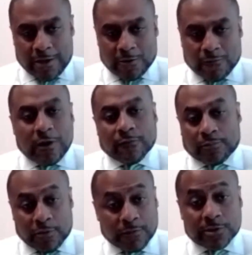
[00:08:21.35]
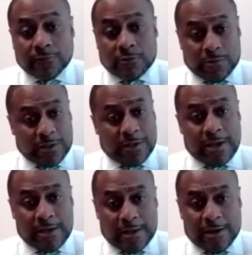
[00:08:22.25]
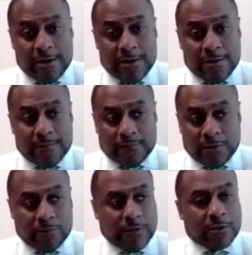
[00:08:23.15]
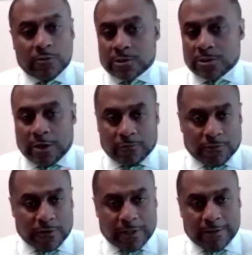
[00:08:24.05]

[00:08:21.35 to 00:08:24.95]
if you have the privilege of doing that, that goes to other things.